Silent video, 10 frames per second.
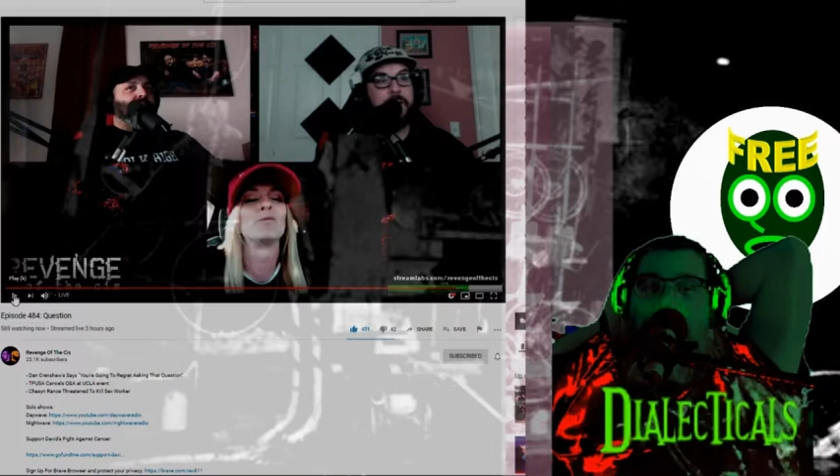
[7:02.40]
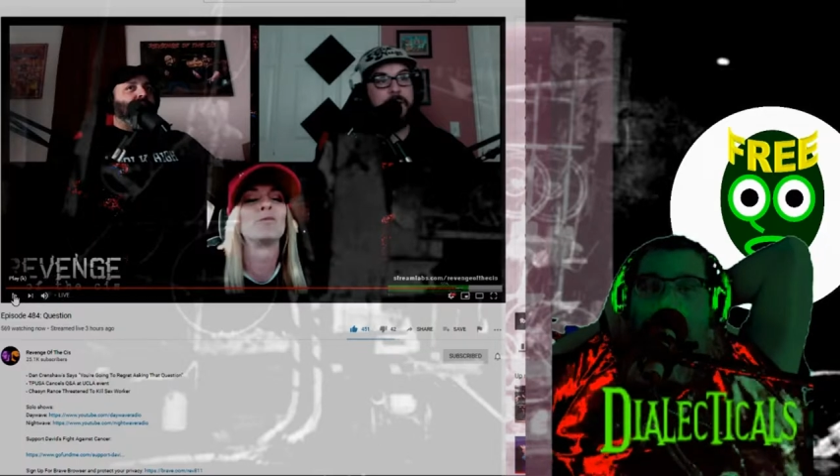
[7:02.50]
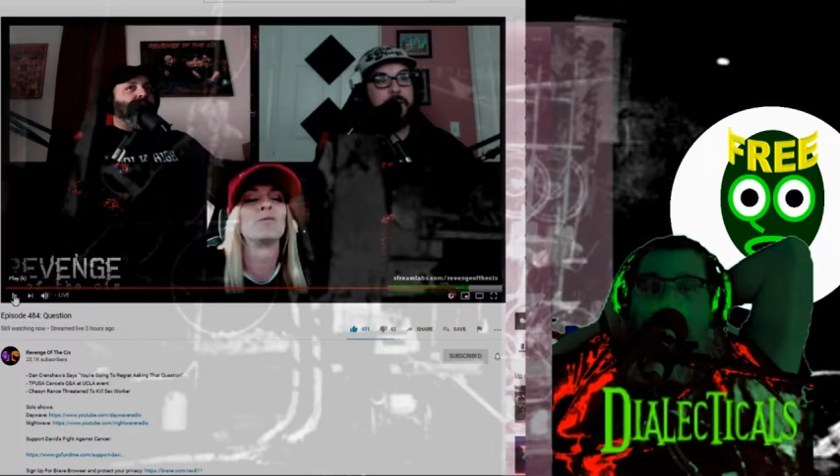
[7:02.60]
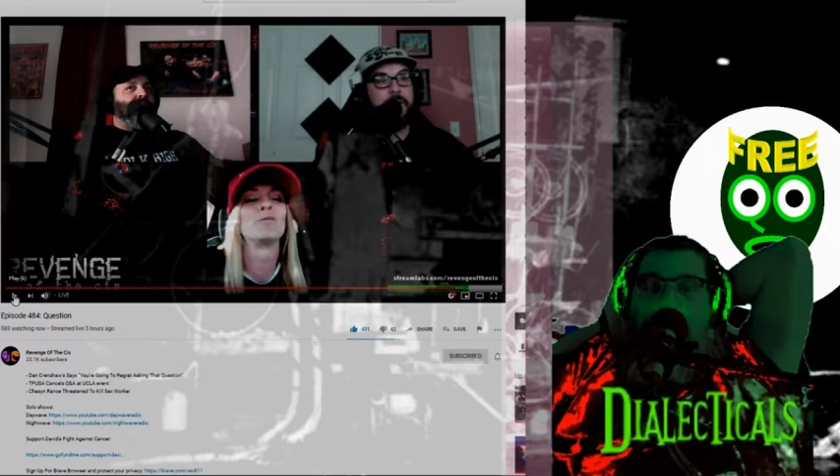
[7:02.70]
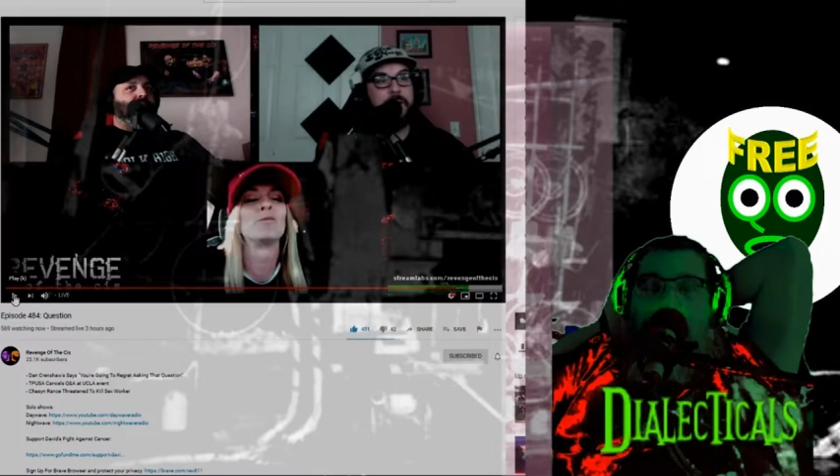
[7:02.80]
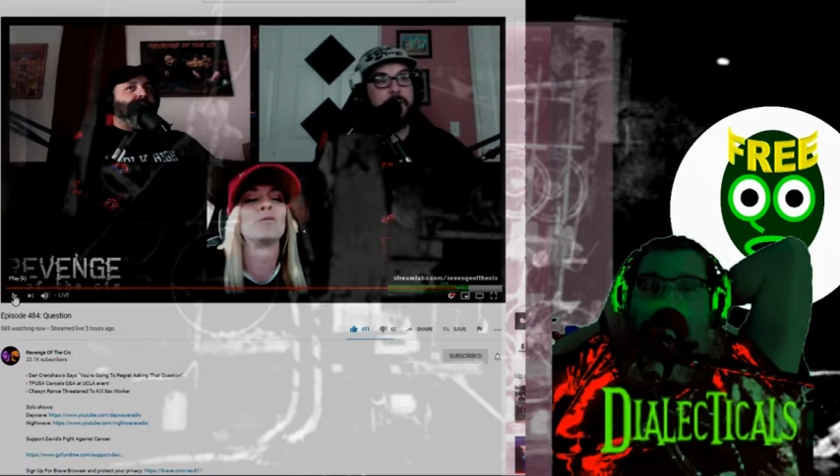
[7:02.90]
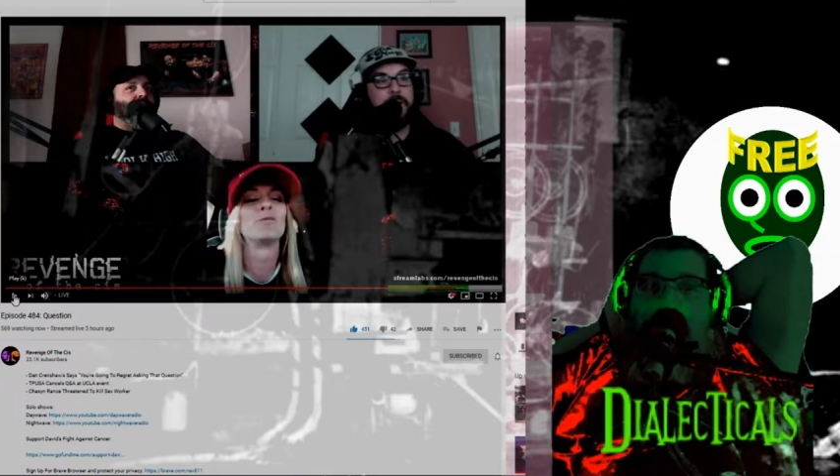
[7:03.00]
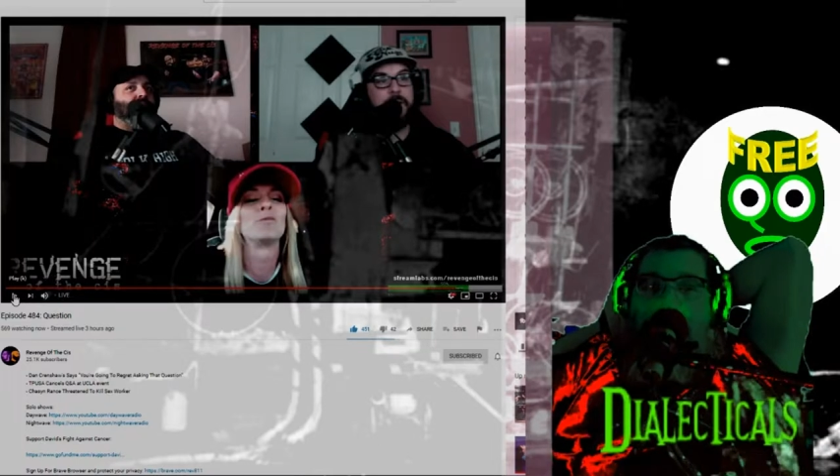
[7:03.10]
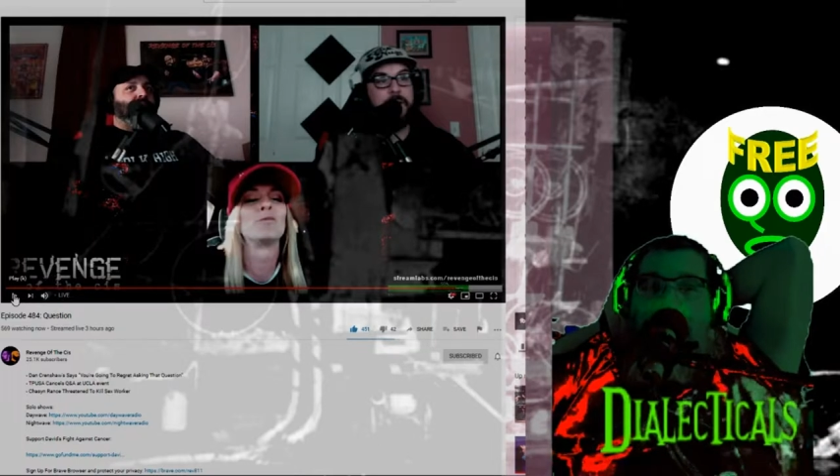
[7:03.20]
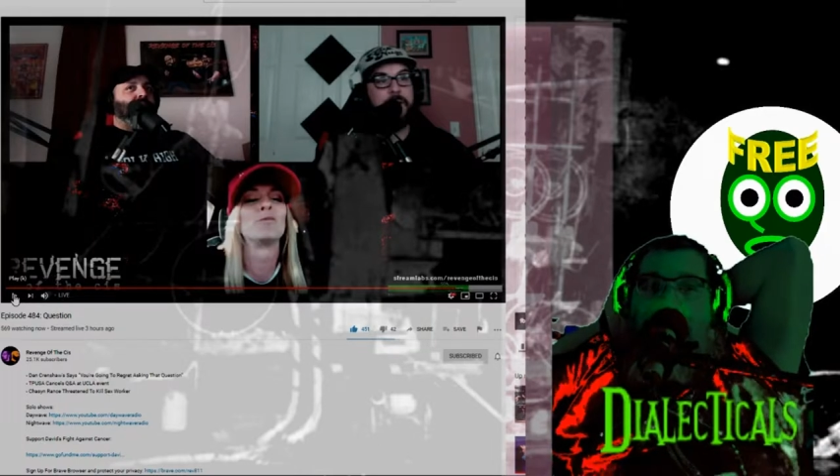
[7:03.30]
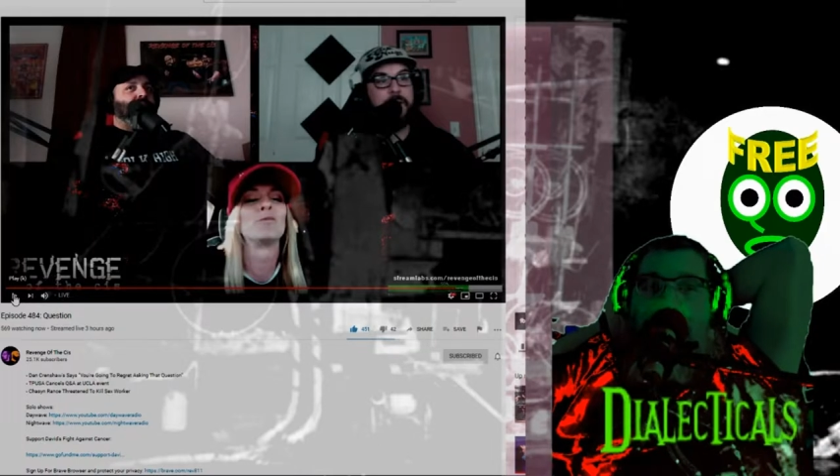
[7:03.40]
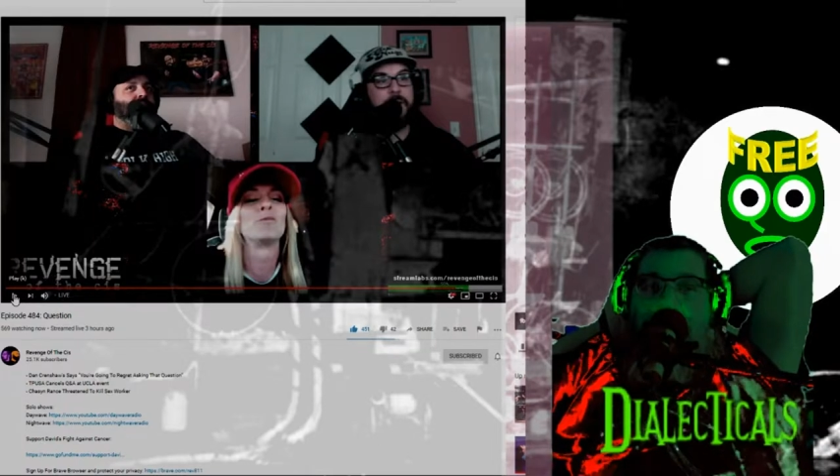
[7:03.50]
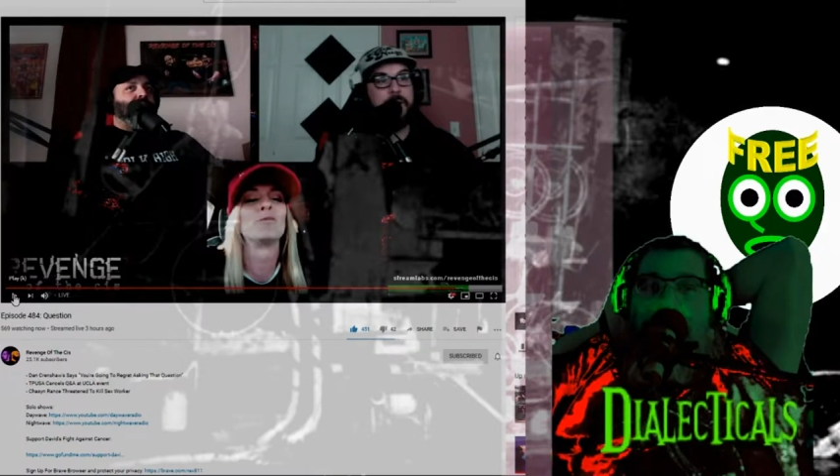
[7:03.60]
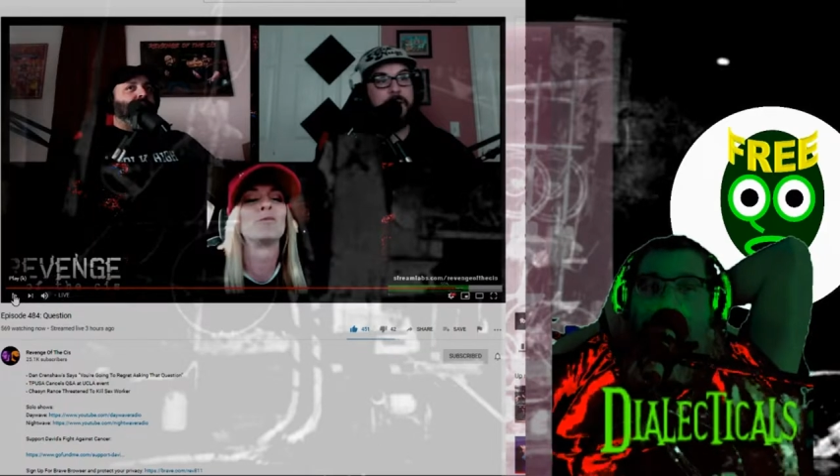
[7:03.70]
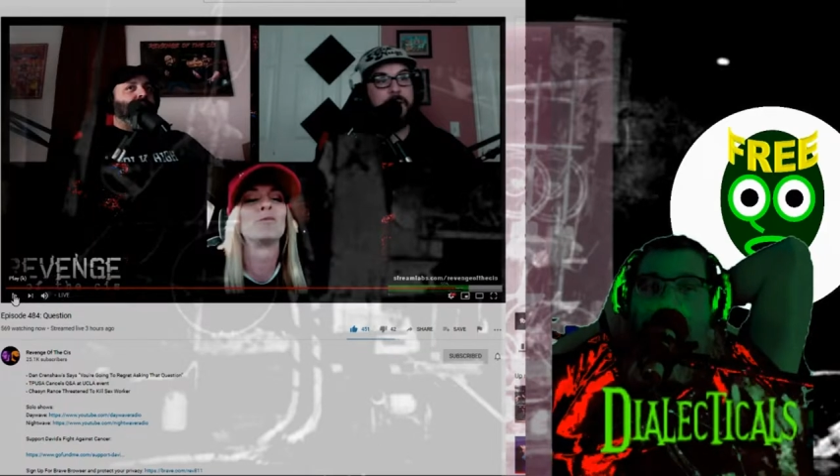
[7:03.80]
Because these are
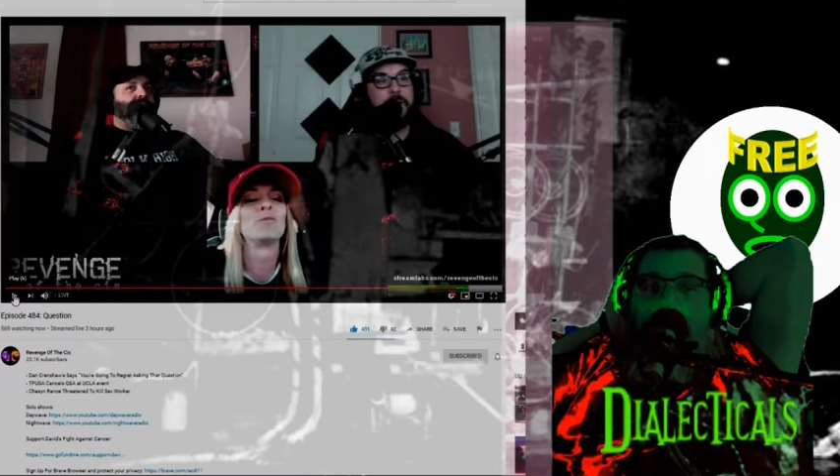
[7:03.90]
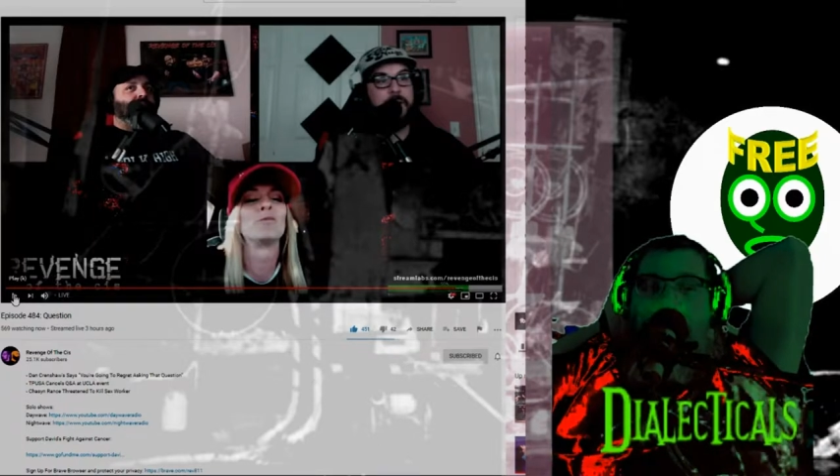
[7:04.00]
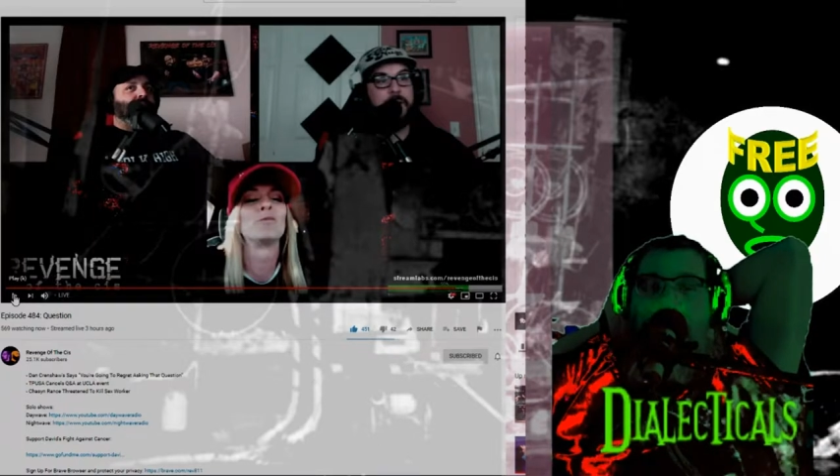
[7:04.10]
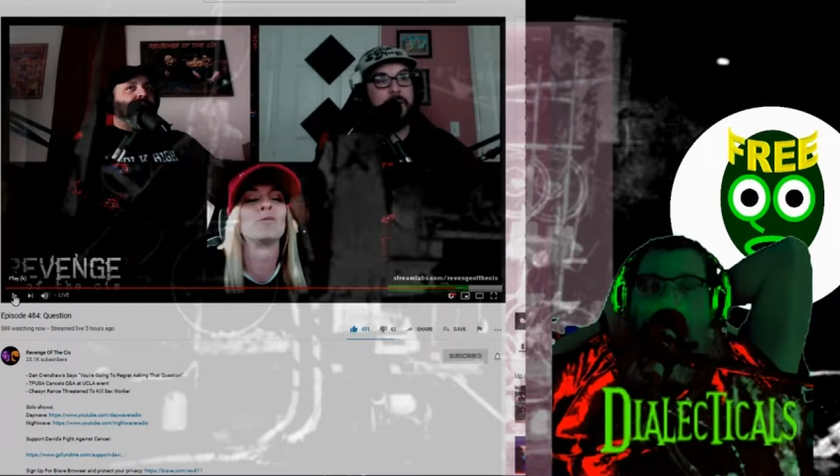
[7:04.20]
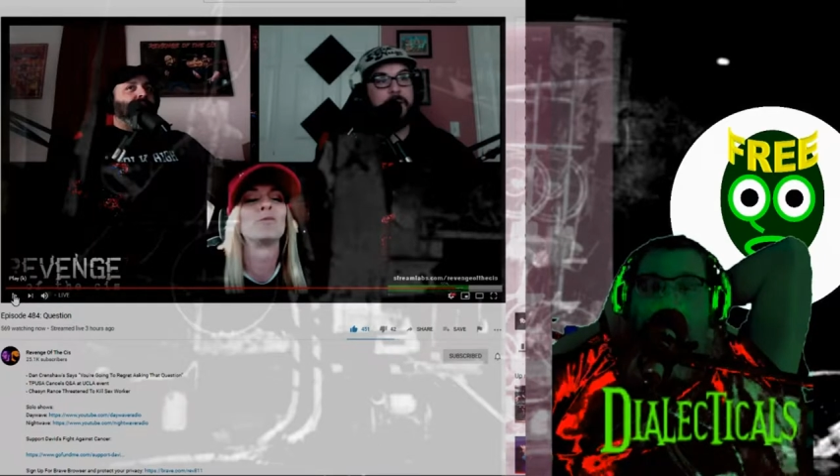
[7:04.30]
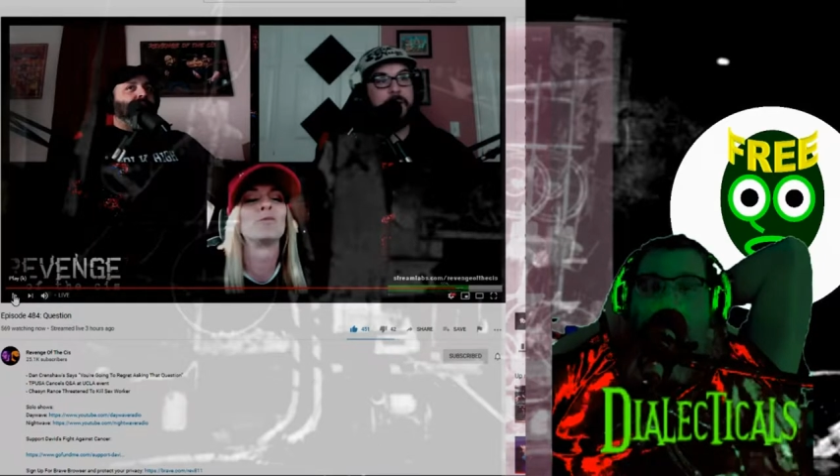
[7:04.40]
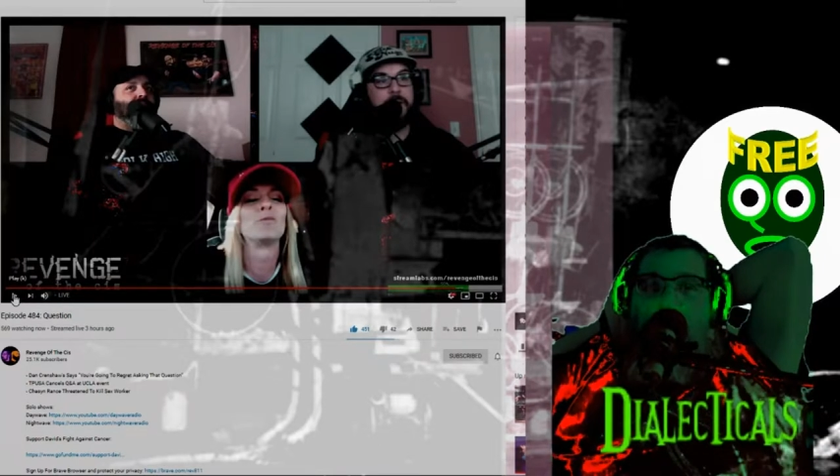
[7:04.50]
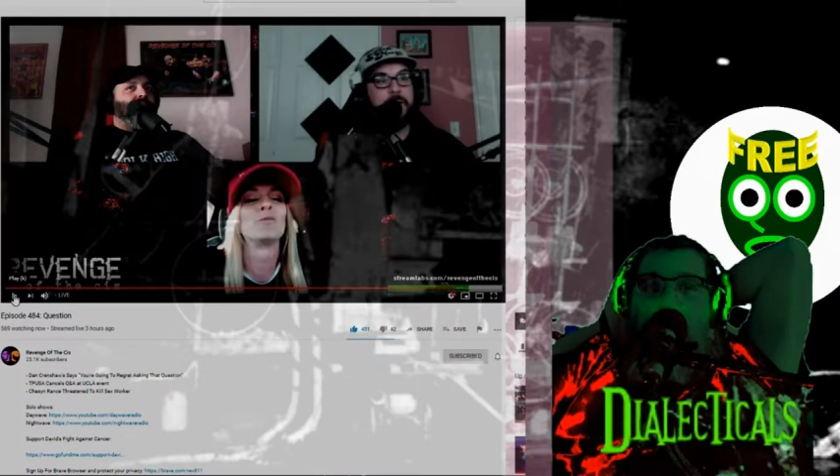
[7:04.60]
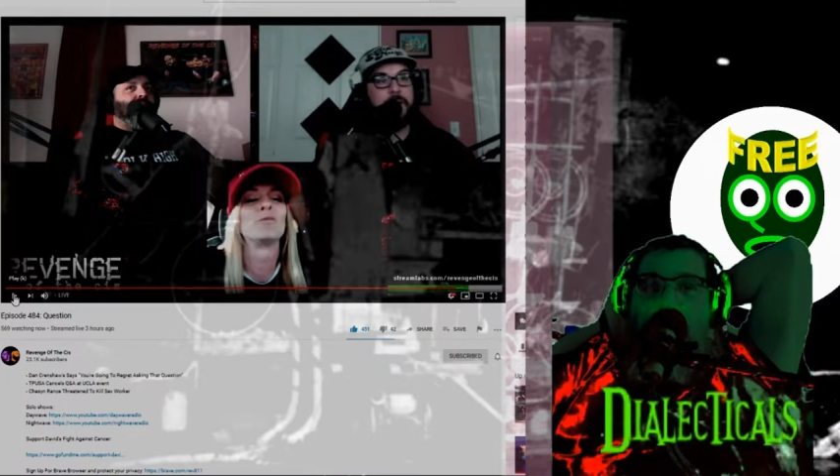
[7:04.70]
the people